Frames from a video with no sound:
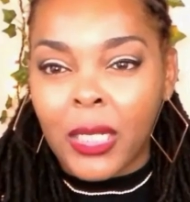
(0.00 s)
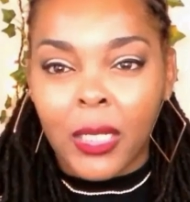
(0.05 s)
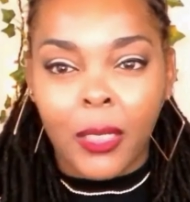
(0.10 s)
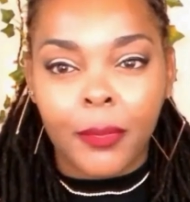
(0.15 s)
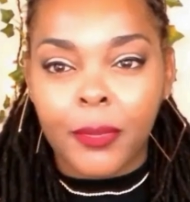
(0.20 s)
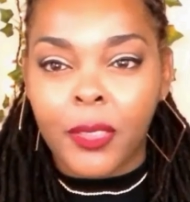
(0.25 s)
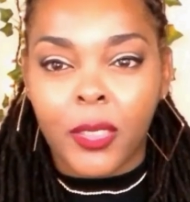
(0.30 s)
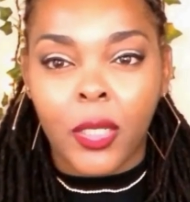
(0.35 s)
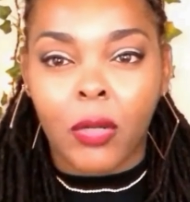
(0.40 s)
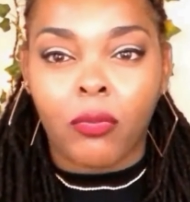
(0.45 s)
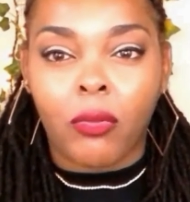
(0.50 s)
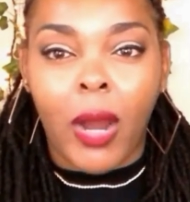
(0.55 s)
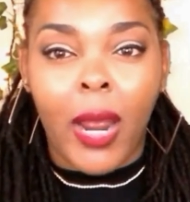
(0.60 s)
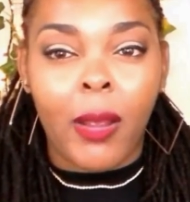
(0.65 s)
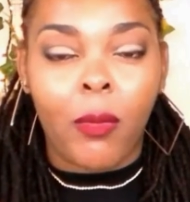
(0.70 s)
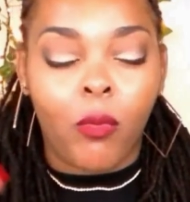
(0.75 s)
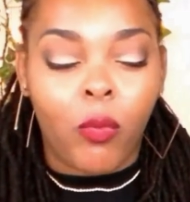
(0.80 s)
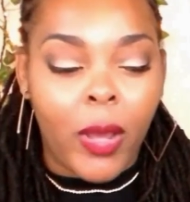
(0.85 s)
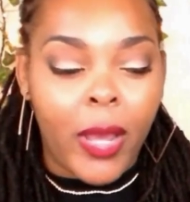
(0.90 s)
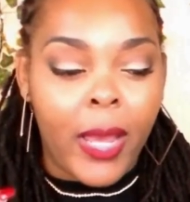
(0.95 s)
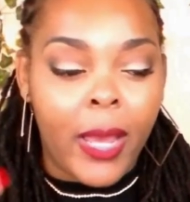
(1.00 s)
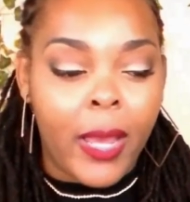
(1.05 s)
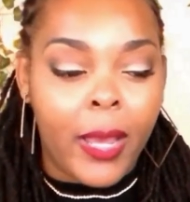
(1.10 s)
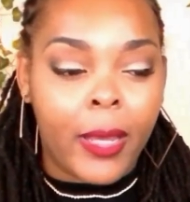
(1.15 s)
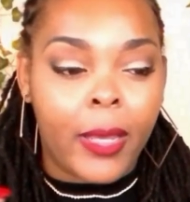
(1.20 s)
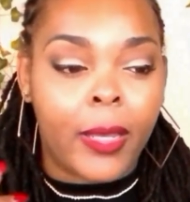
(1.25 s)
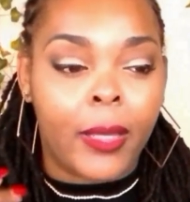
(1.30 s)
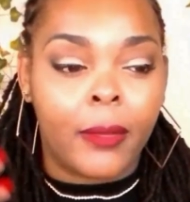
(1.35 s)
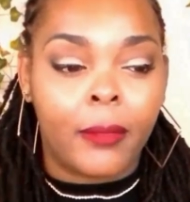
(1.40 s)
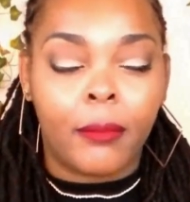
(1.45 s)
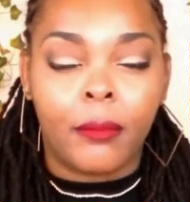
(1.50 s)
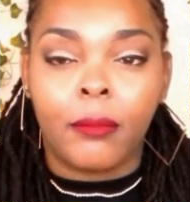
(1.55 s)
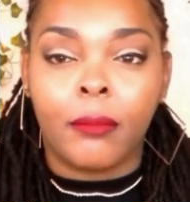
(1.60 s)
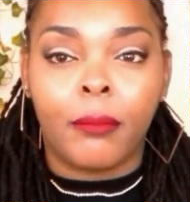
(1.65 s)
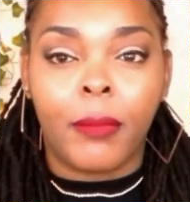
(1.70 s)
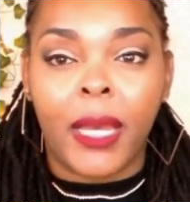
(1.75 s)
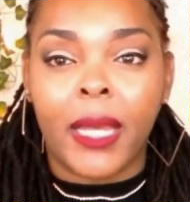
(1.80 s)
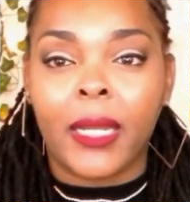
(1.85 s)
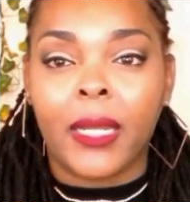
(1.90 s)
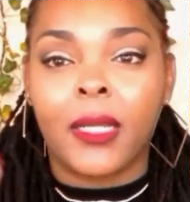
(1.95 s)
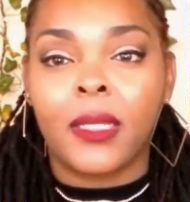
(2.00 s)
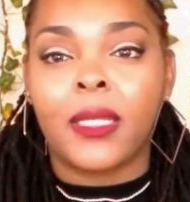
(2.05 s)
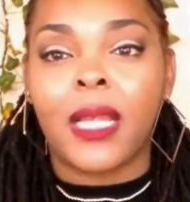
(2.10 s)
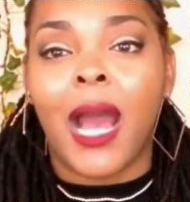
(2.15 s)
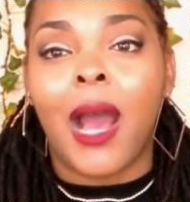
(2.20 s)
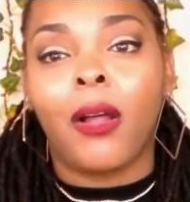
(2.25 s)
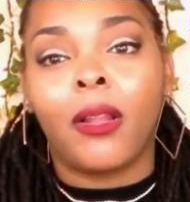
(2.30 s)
clips the right way and maintenance.